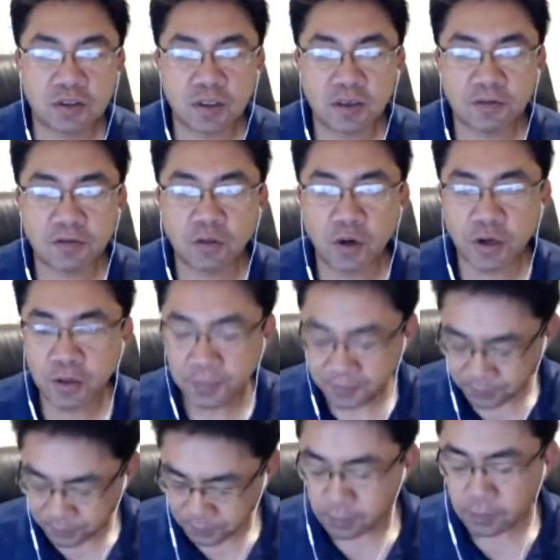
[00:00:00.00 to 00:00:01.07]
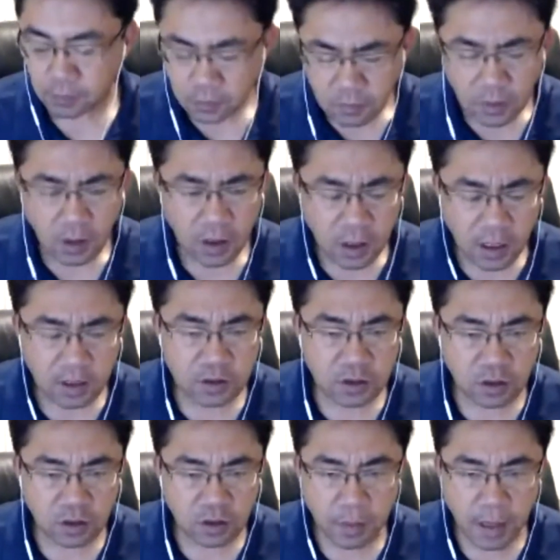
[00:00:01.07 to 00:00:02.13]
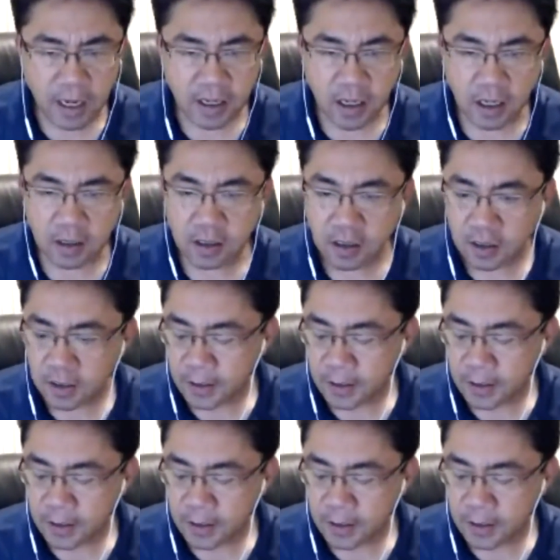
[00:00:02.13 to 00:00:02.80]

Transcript: there for you to look back on.